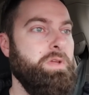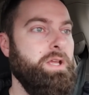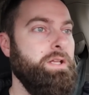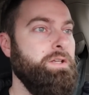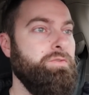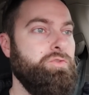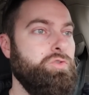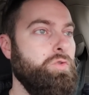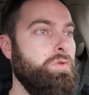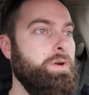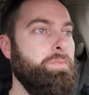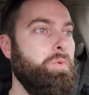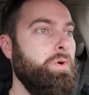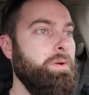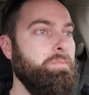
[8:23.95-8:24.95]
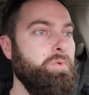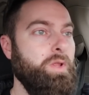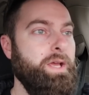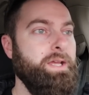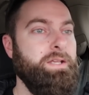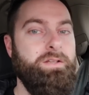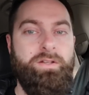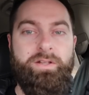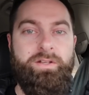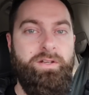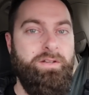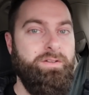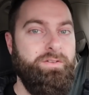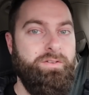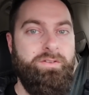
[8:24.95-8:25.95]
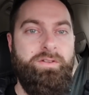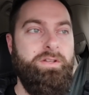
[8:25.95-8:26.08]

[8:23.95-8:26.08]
End of story, point blank. It is